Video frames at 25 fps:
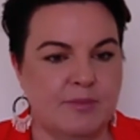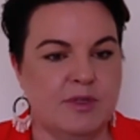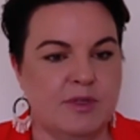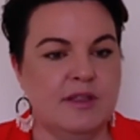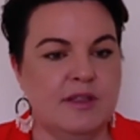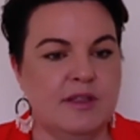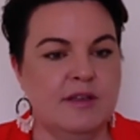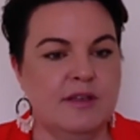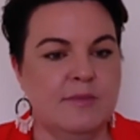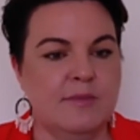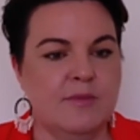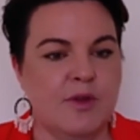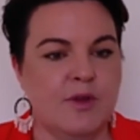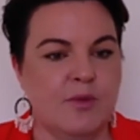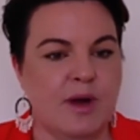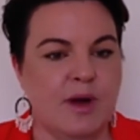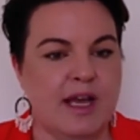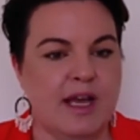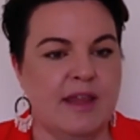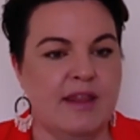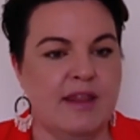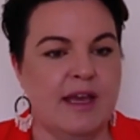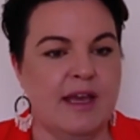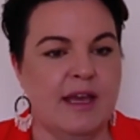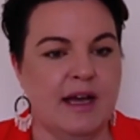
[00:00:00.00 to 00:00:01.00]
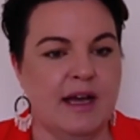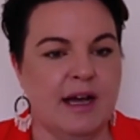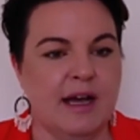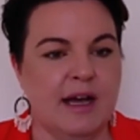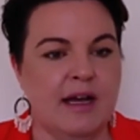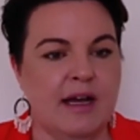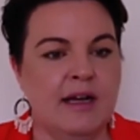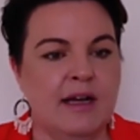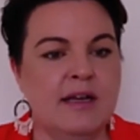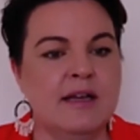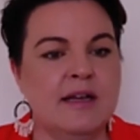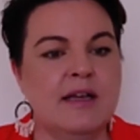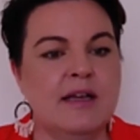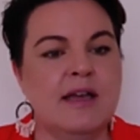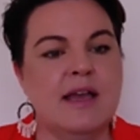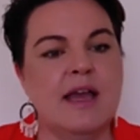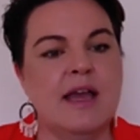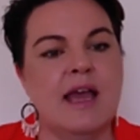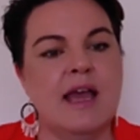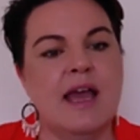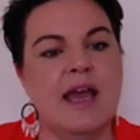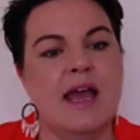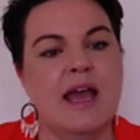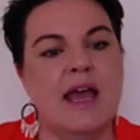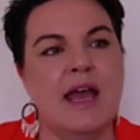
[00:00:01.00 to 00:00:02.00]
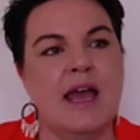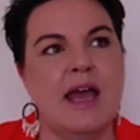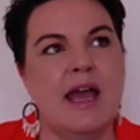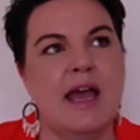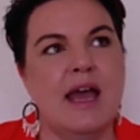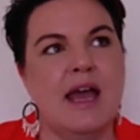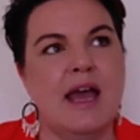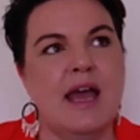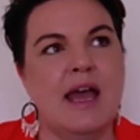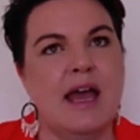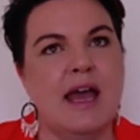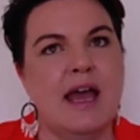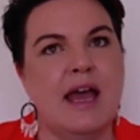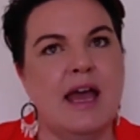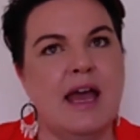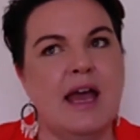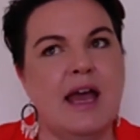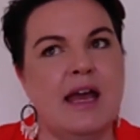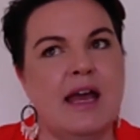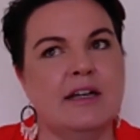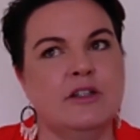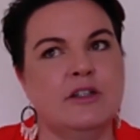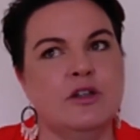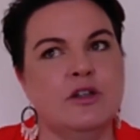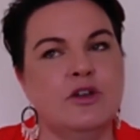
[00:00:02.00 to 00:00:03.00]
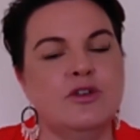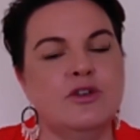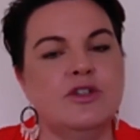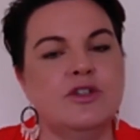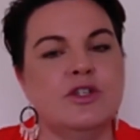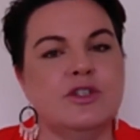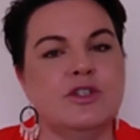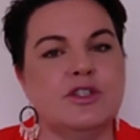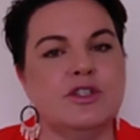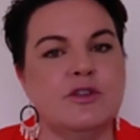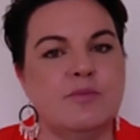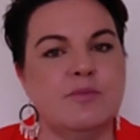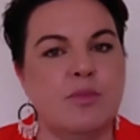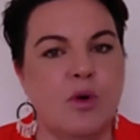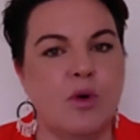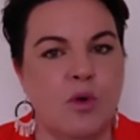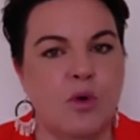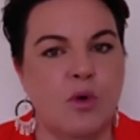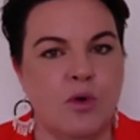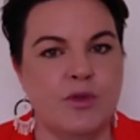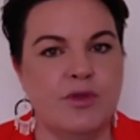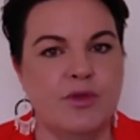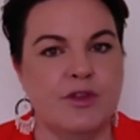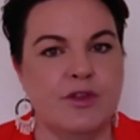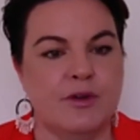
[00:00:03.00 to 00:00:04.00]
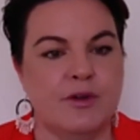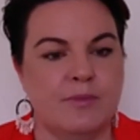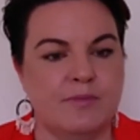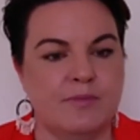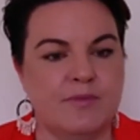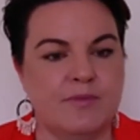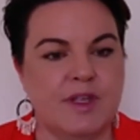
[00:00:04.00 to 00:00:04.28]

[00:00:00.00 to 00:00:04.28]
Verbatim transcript: them the way they are and learned to support them